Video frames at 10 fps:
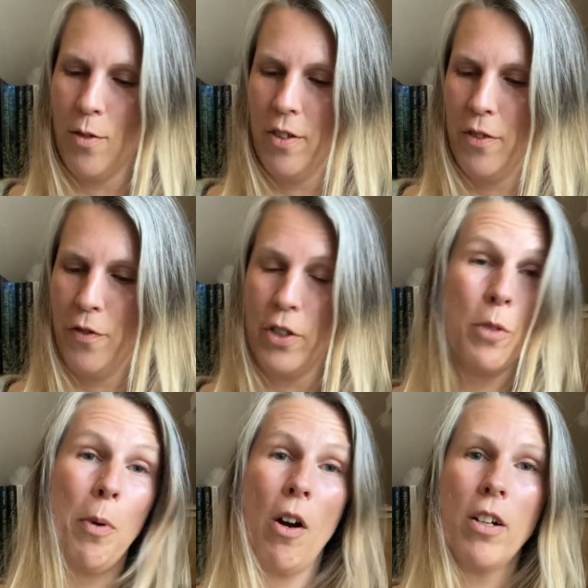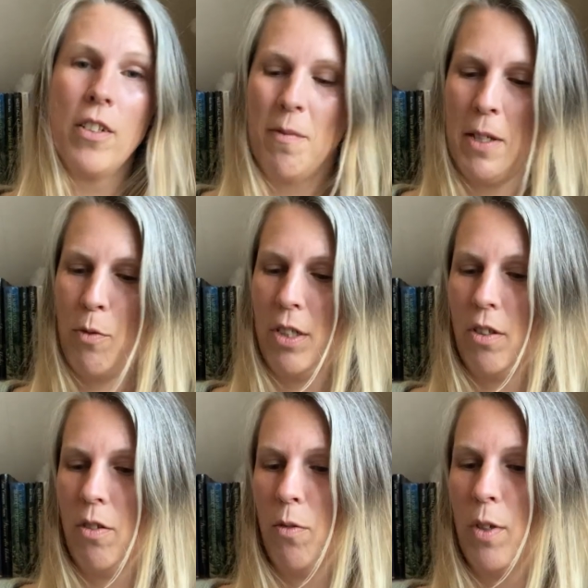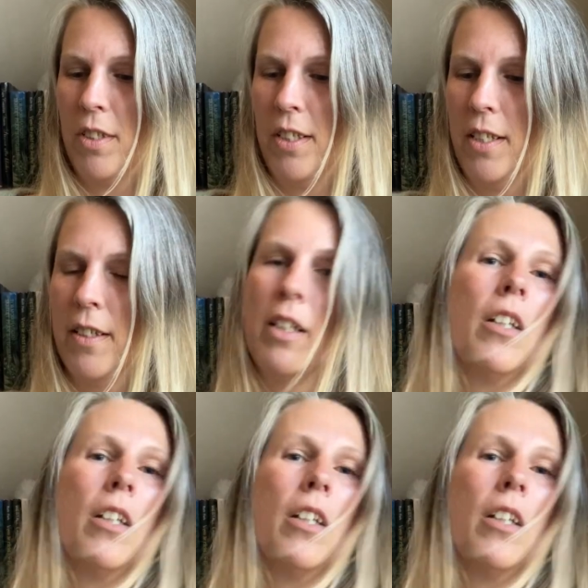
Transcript: or the first part of my sweater quantities,